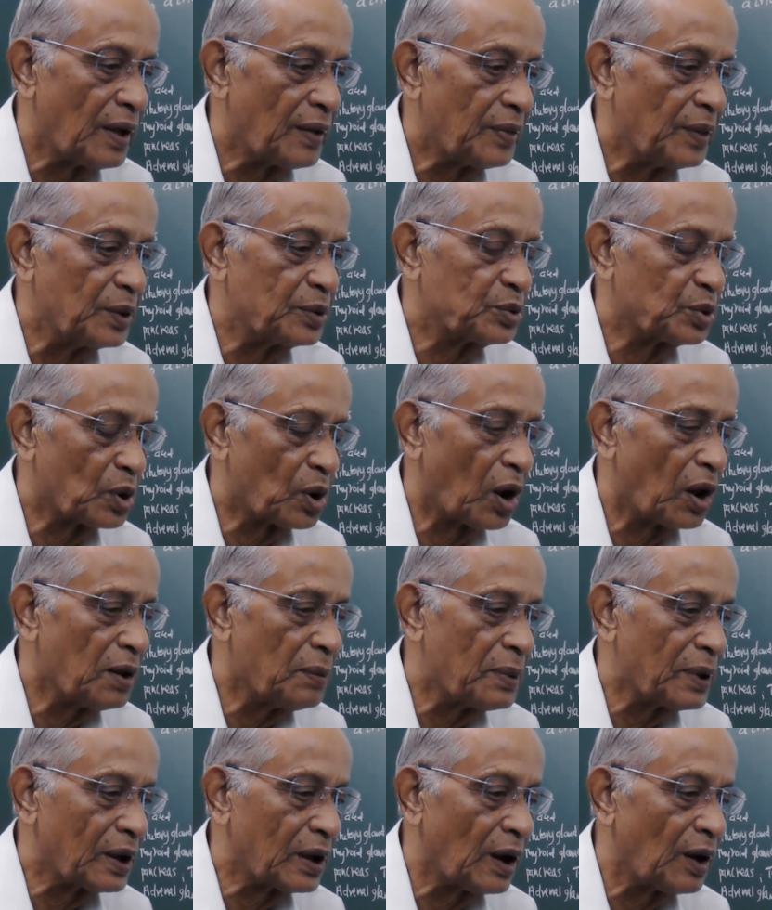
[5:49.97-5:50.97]
These are all
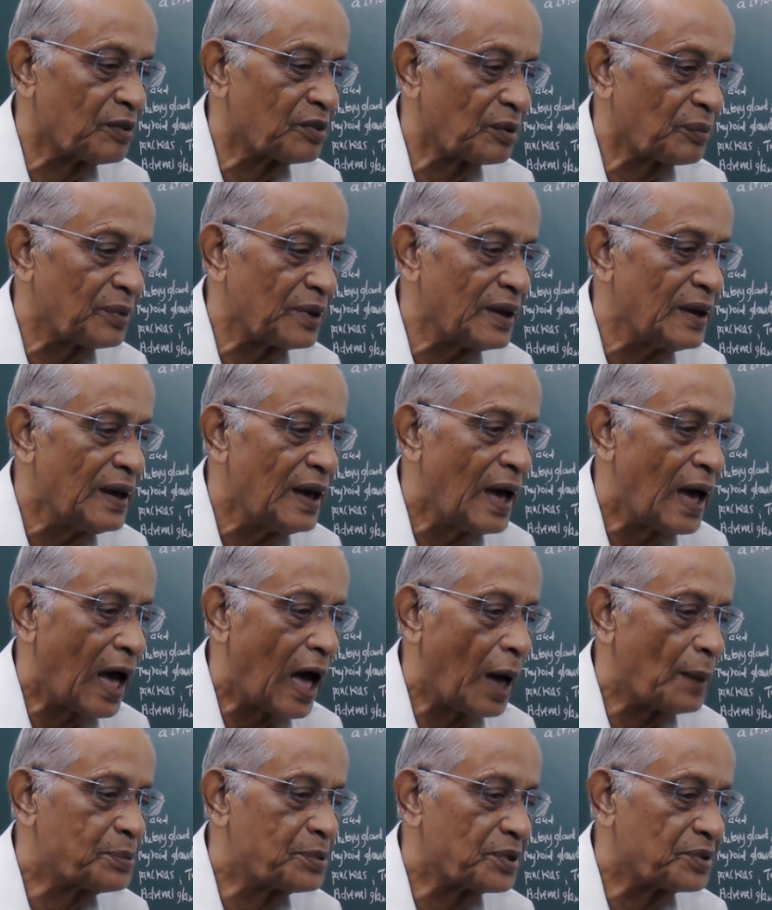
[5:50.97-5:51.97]
because of the
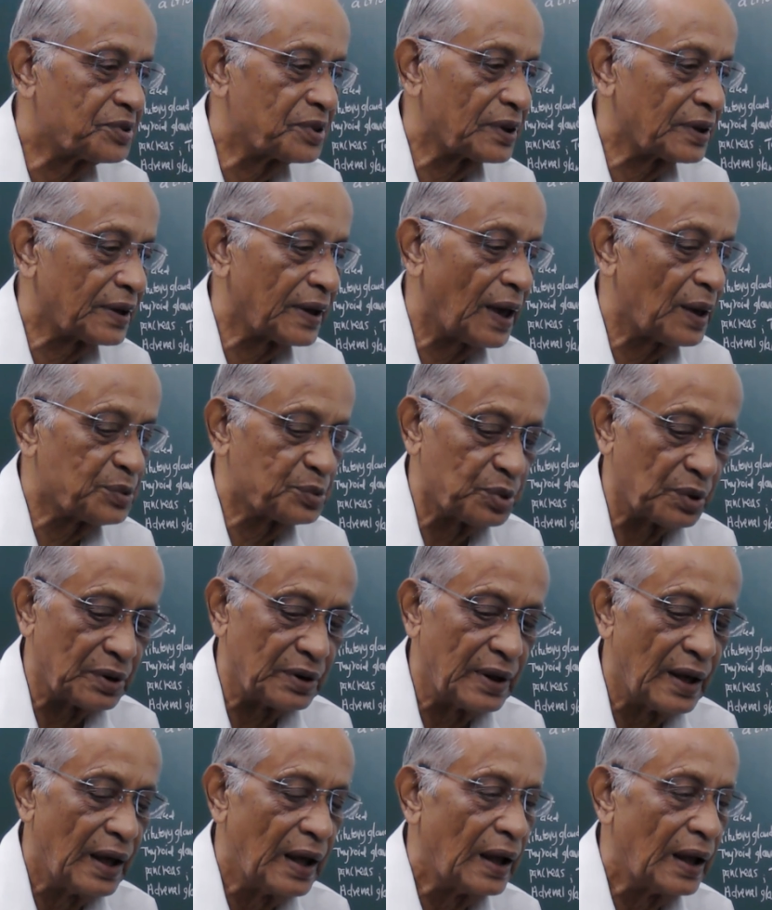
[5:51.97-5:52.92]
abscisic acid.